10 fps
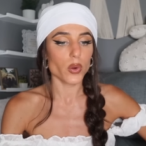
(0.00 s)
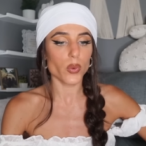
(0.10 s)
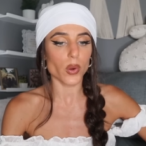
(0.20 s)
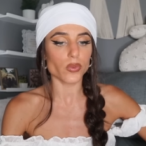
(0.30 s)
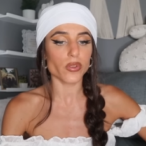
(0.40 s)

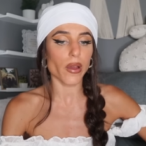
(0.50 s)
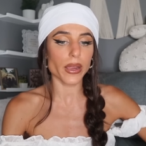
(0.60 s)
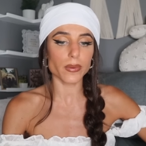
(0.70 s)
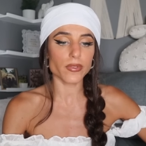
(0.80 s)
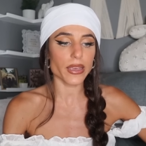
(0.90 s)
Quote,
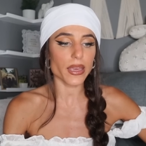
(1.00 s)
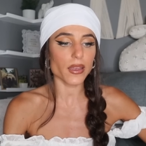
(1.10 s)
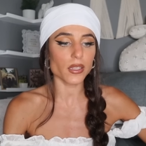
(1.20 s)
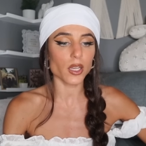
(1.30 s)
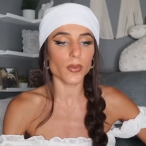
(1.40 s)
I am taking
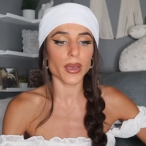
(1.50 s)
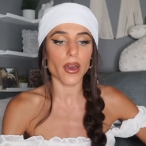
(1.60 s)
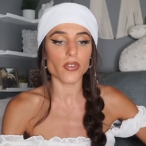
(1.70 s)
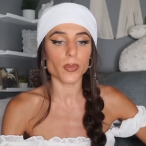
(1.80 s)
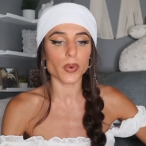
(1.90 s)
a little bit
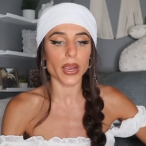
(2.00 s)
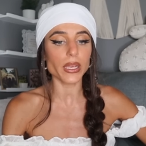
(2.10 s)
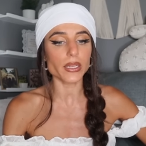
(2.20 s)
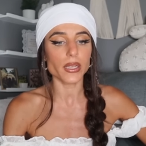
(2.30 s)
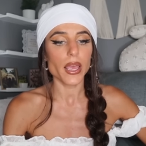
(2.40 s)
of a
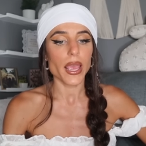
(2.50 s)
break,